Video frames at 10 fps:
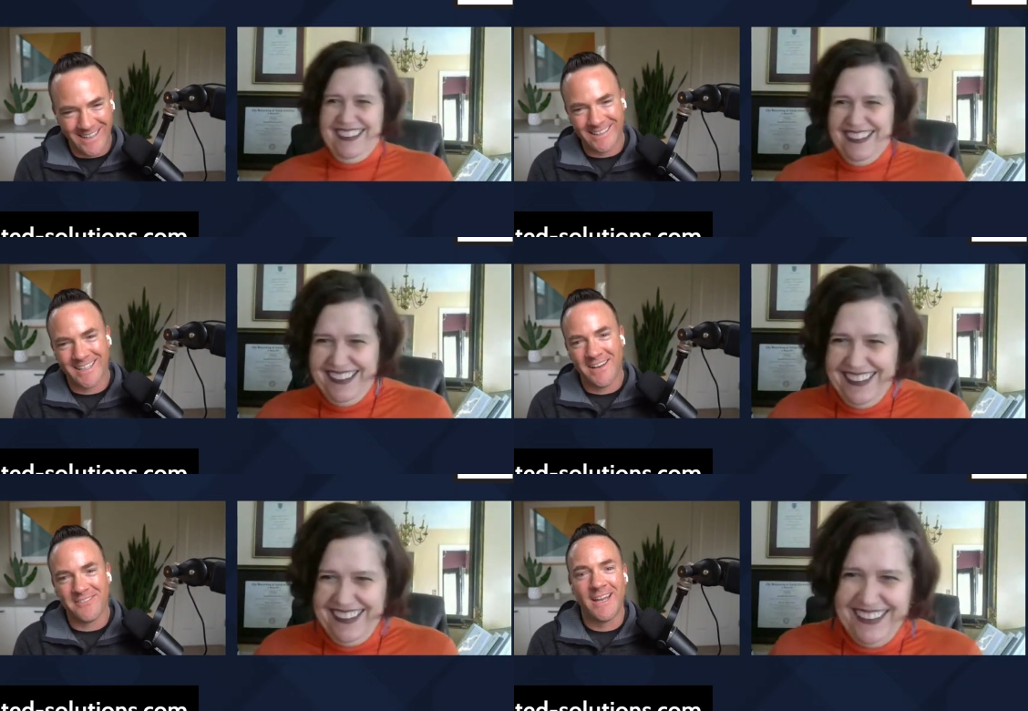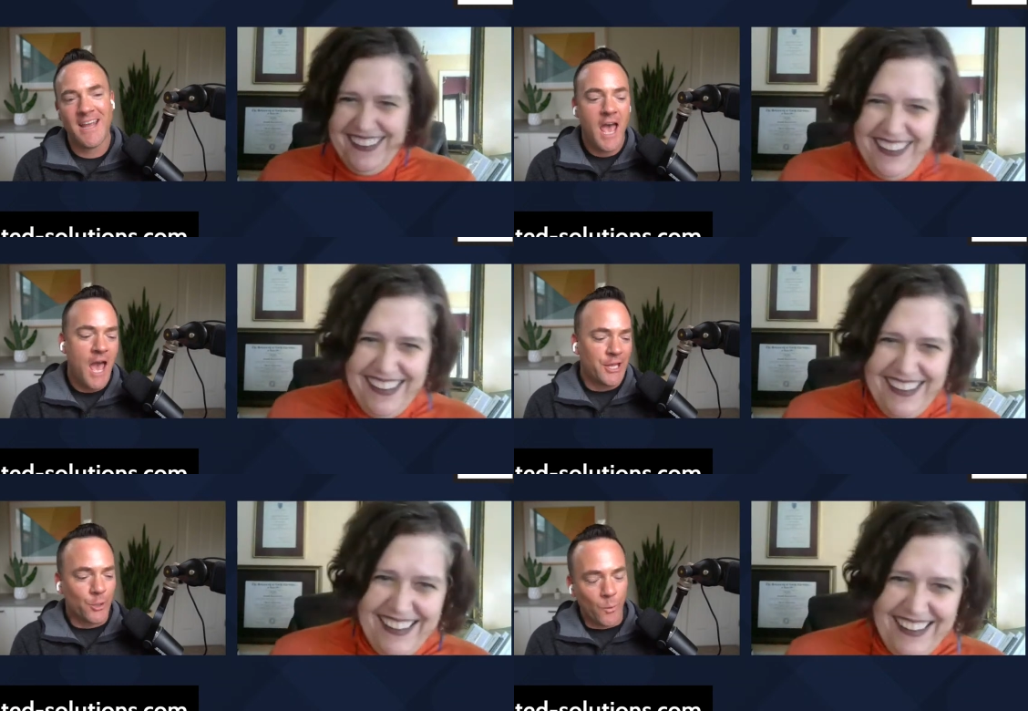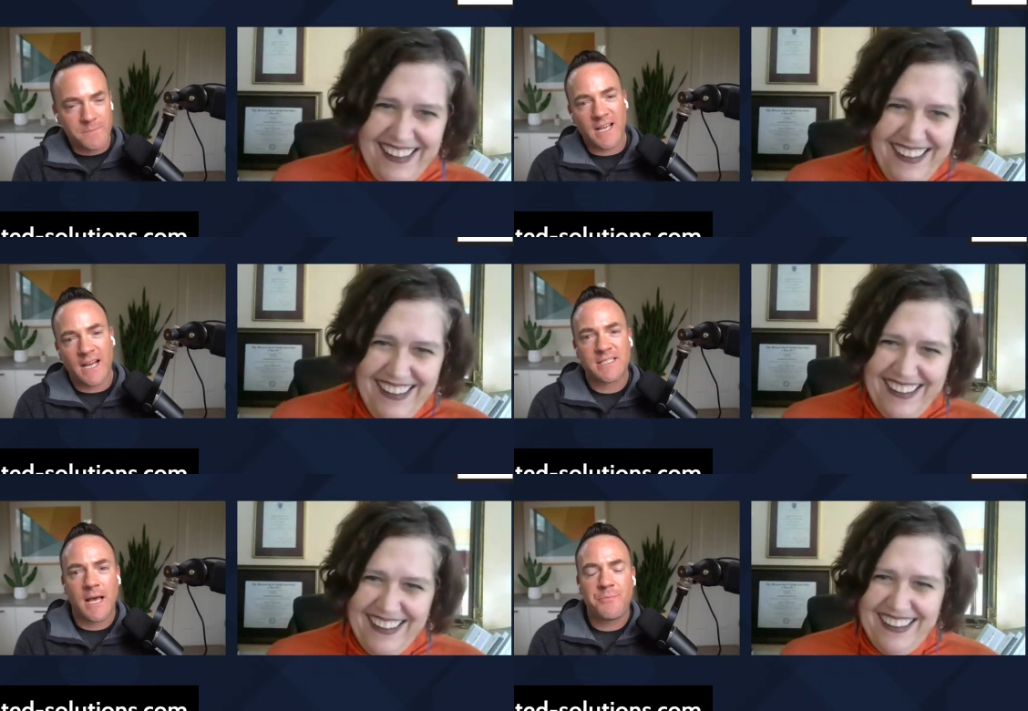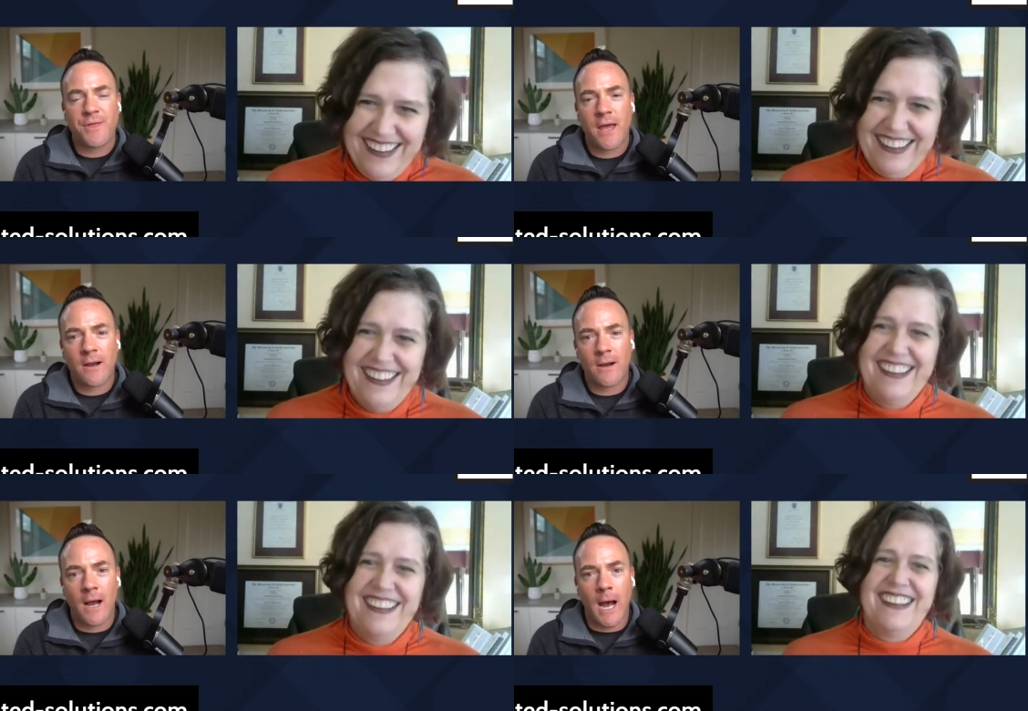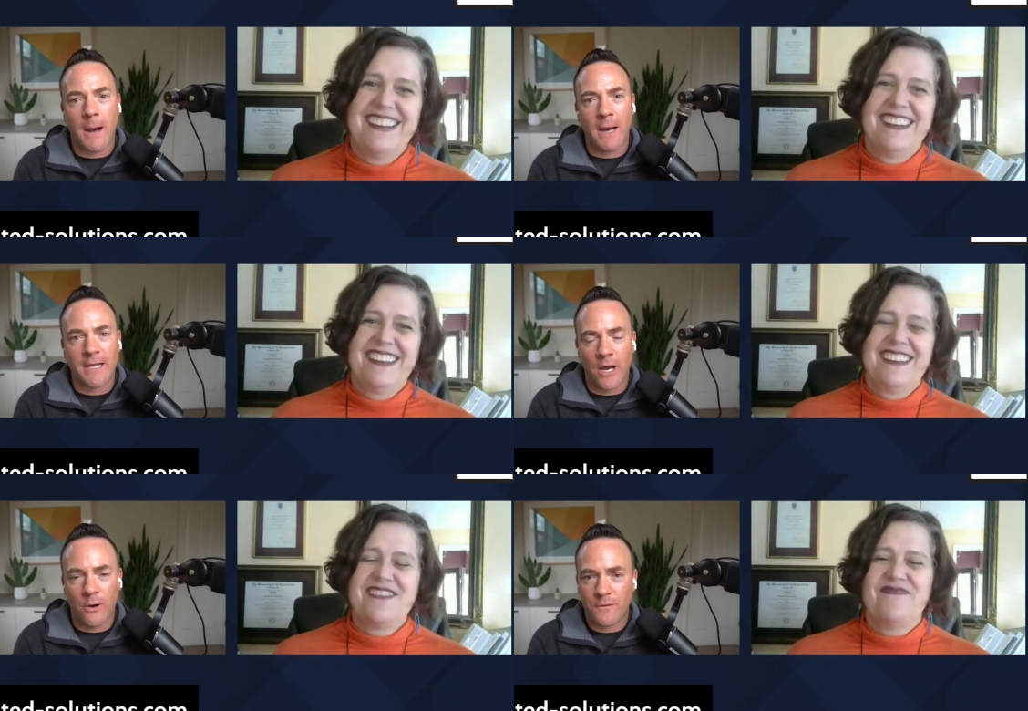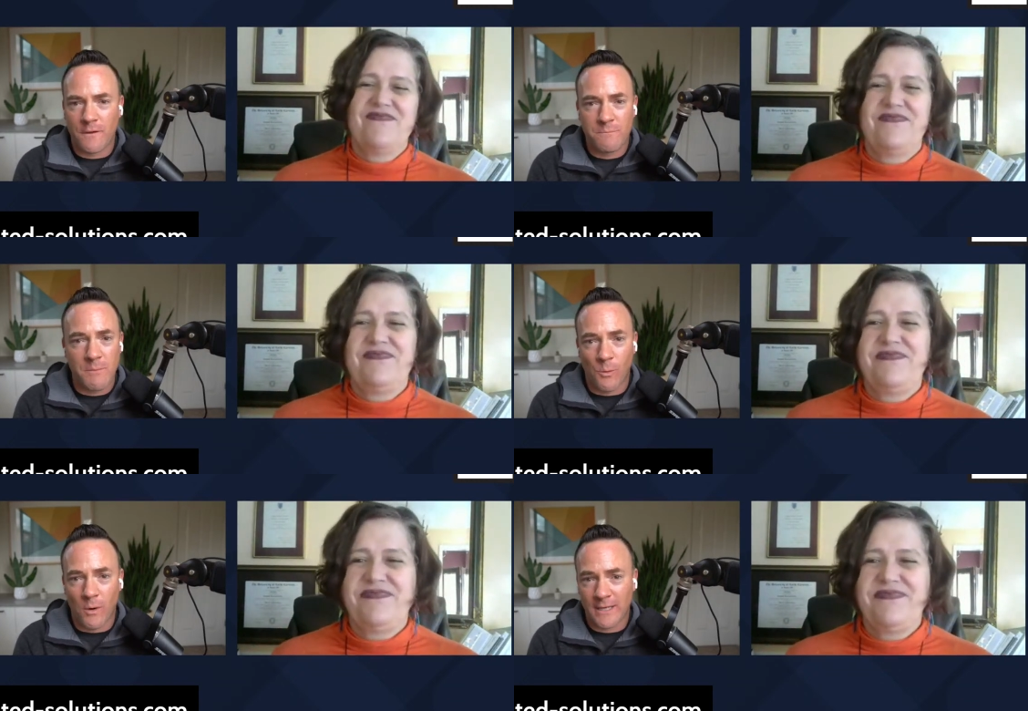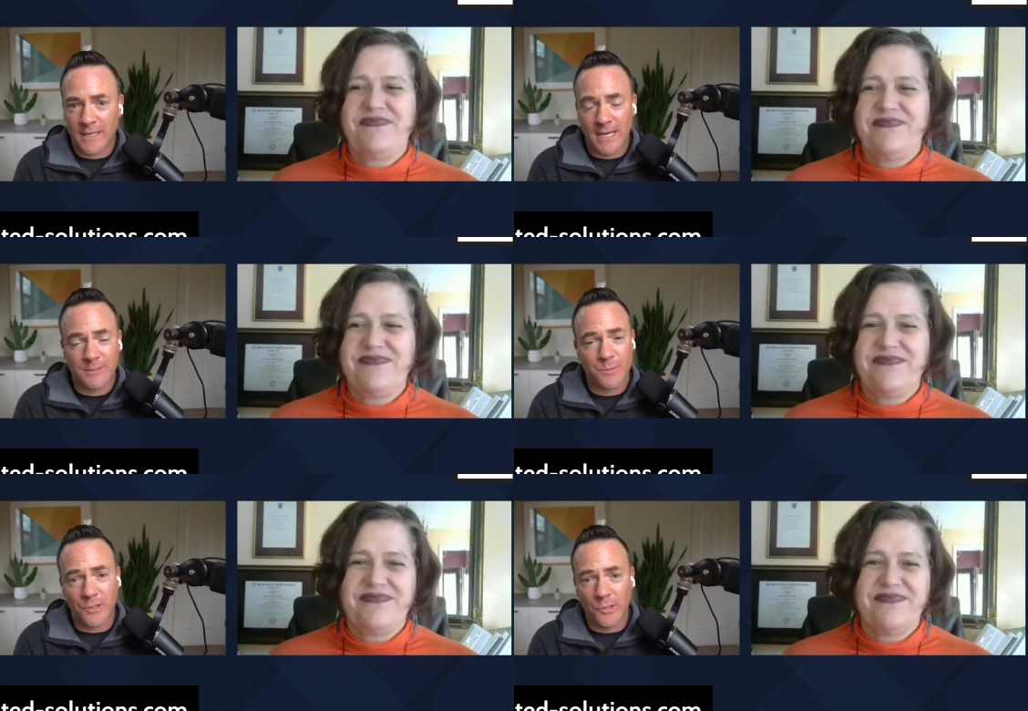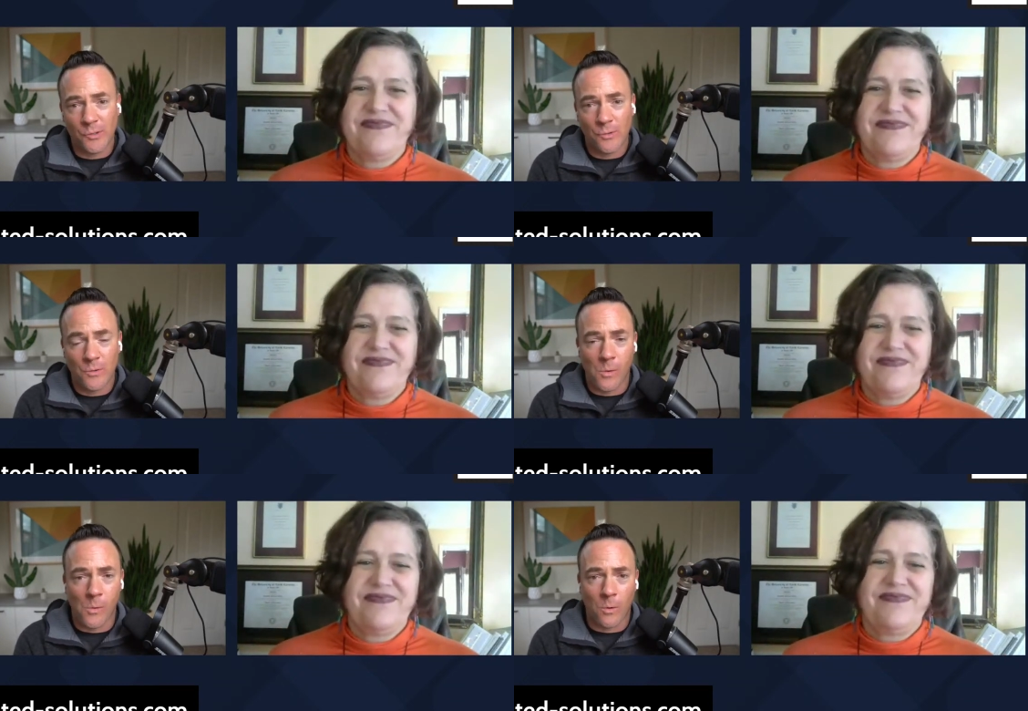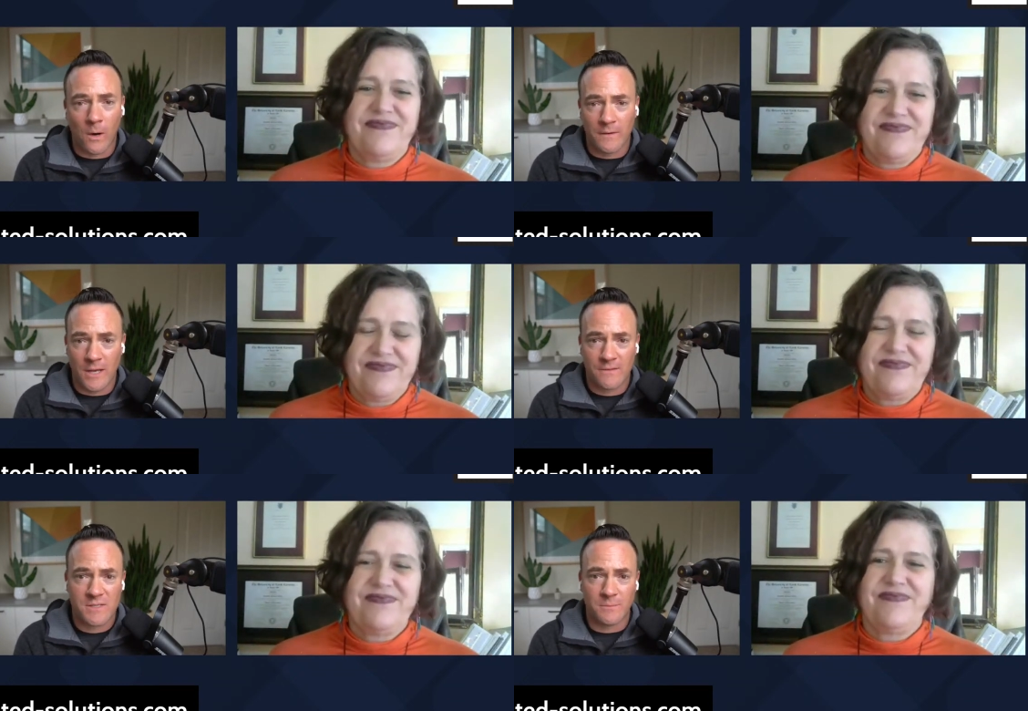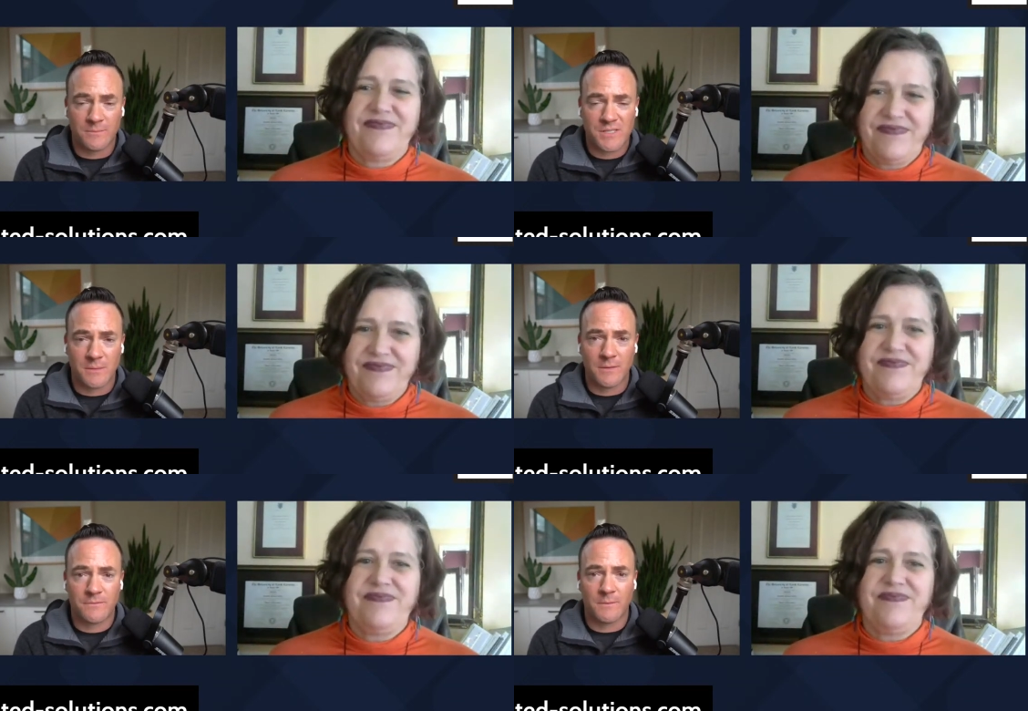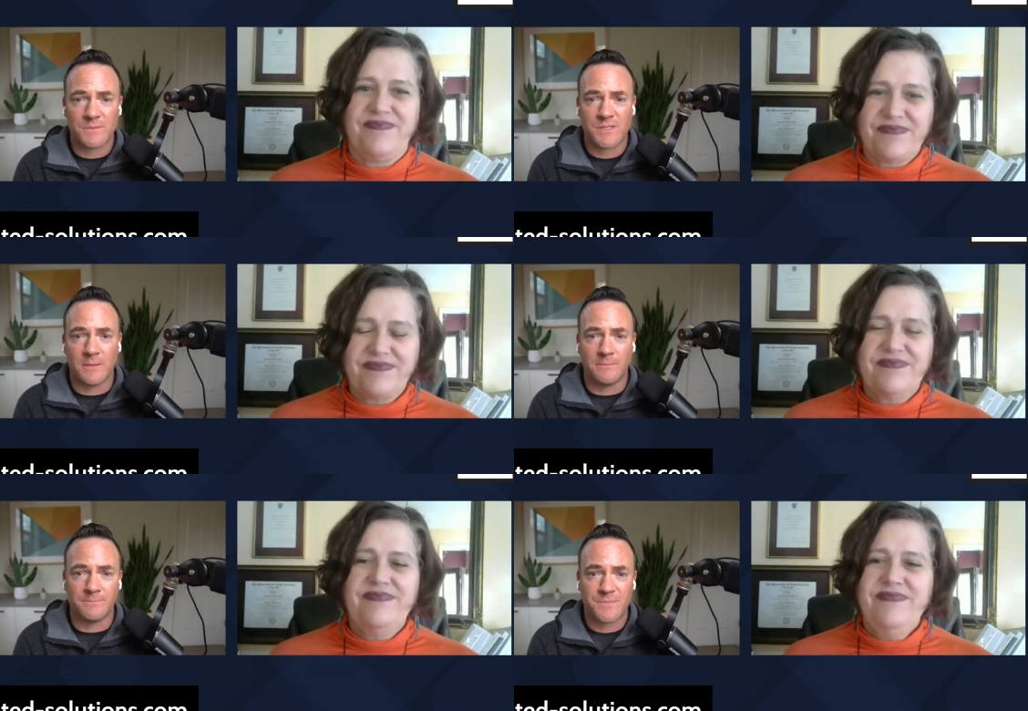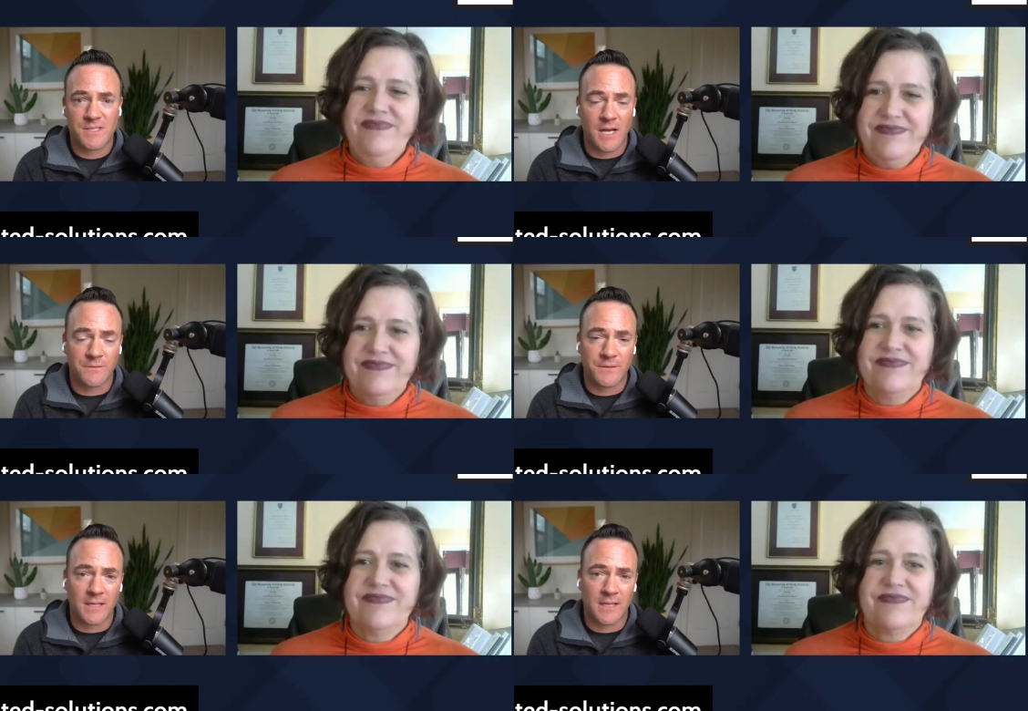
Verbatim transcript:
Speaker 1: I love it. Your website's up there. Um, I know if, if people want to connect with you or and you have some some from some stuff that